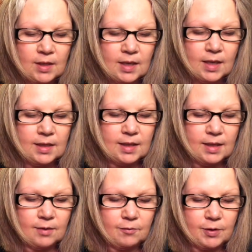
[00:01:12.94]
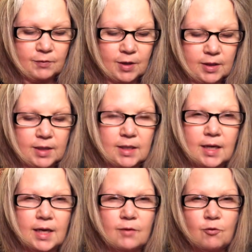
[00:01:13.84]
And then we've got the
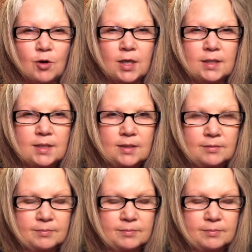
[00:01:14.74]
9 of Wands.